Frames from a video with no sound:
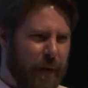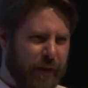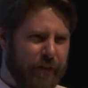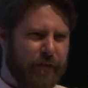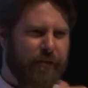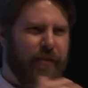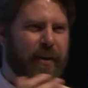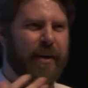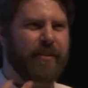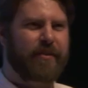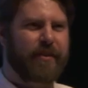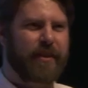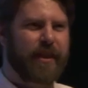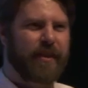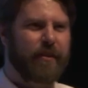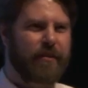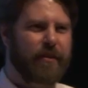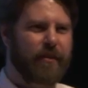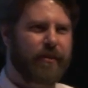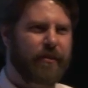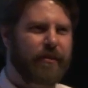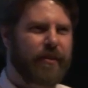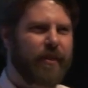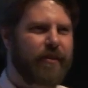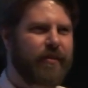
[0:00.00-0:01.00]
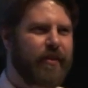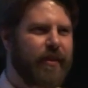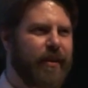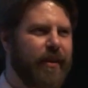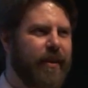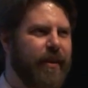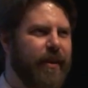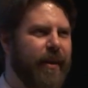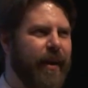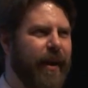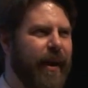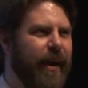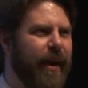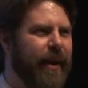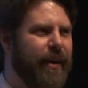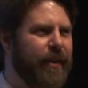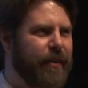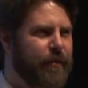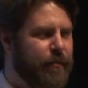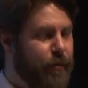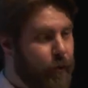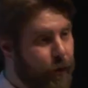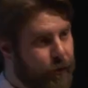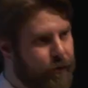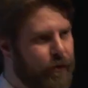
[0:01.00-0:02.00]
well integrated into the city,
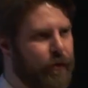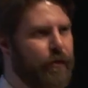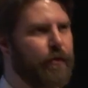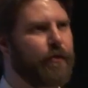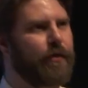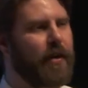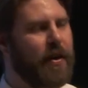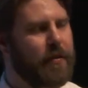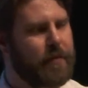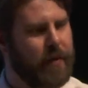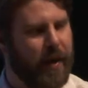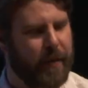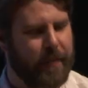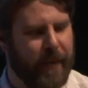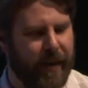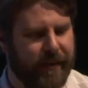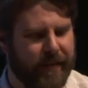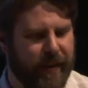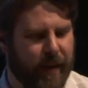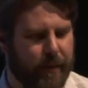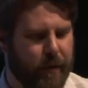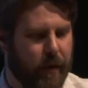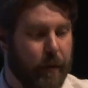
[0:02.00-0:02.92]
and of course, this is very pragmatic,